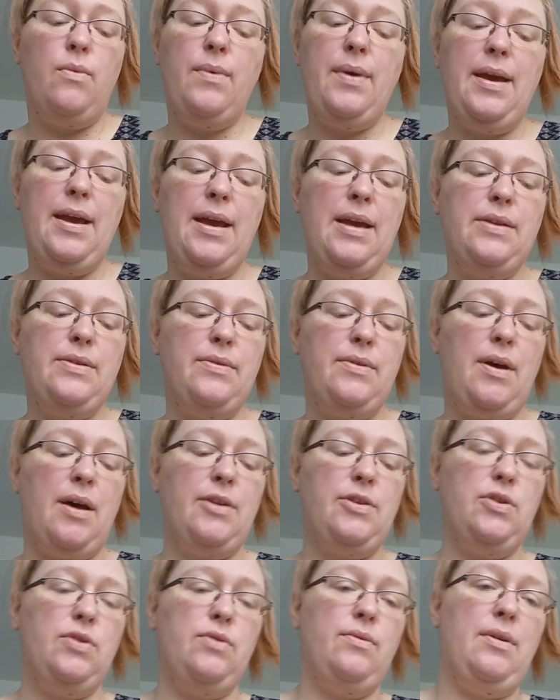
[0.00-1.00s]
We do
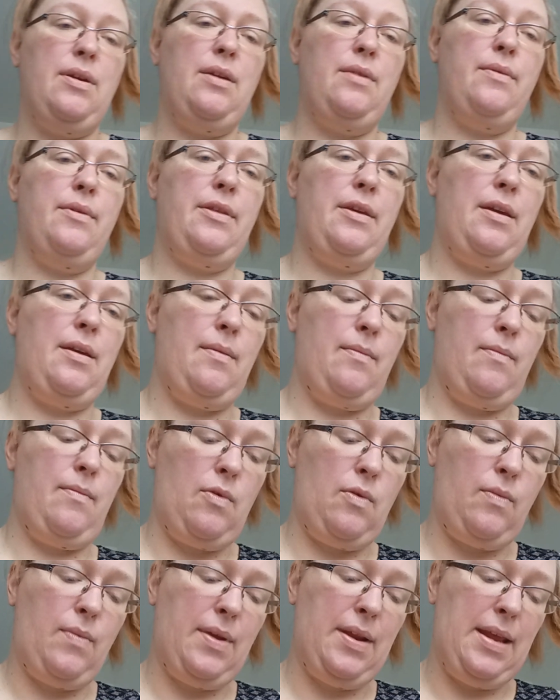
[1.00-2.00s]
not agree with
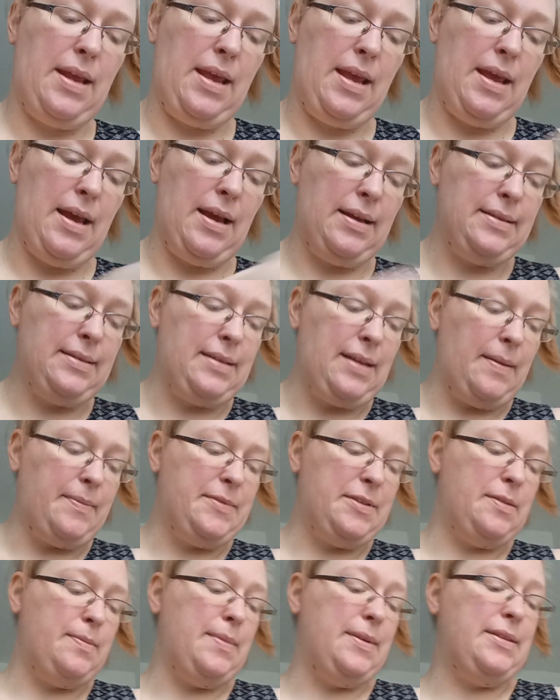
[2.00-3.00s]
him when he
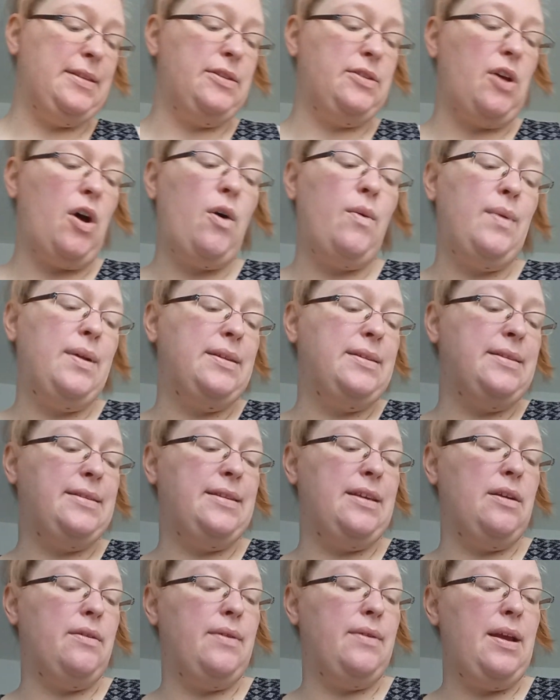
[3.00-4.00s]
accepts Mrs. Owen's
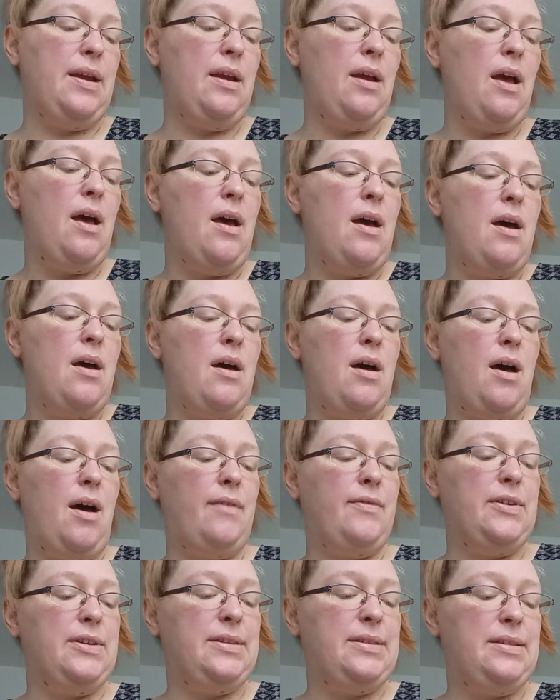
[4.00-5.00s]
theory
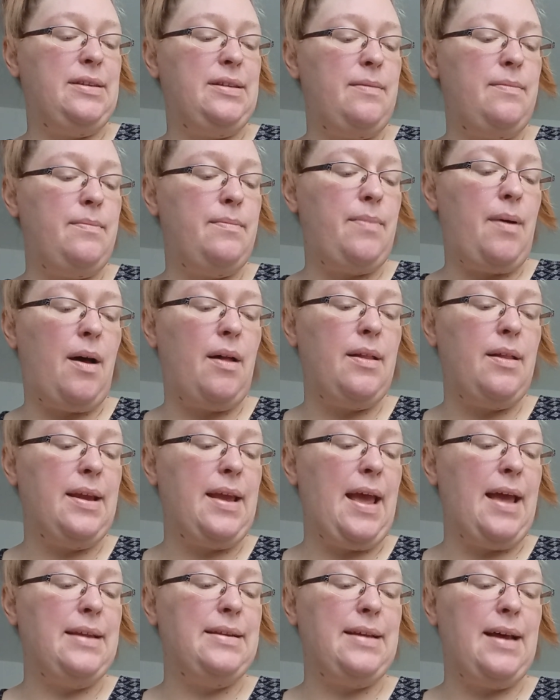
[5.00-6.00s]
of a
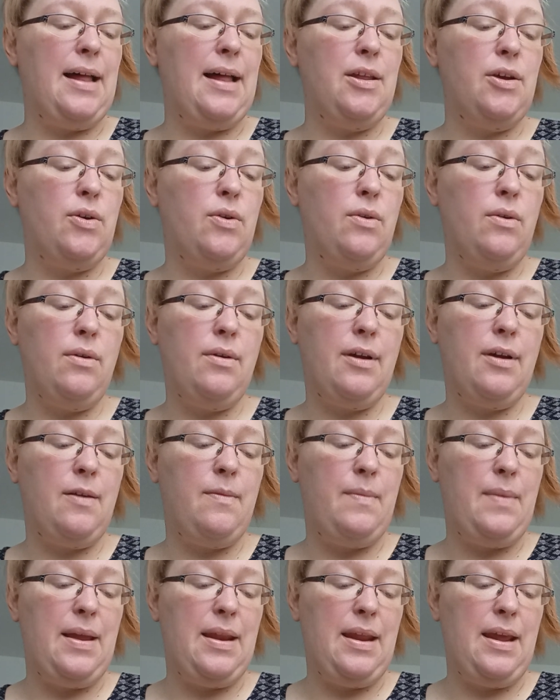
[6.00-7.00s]
symbolic and allegoric
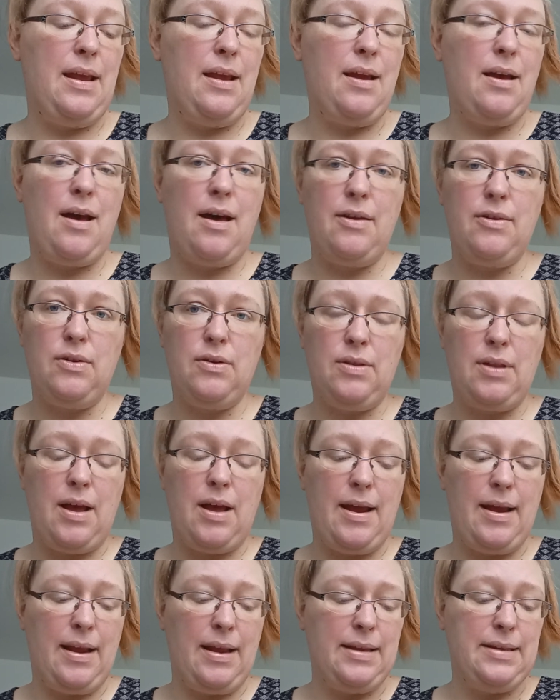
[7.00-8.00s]
meaning
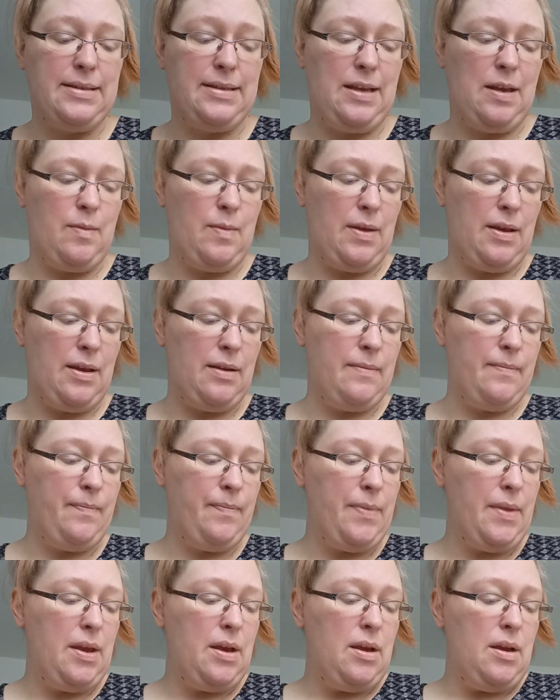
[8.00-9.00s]
underlying Endymion.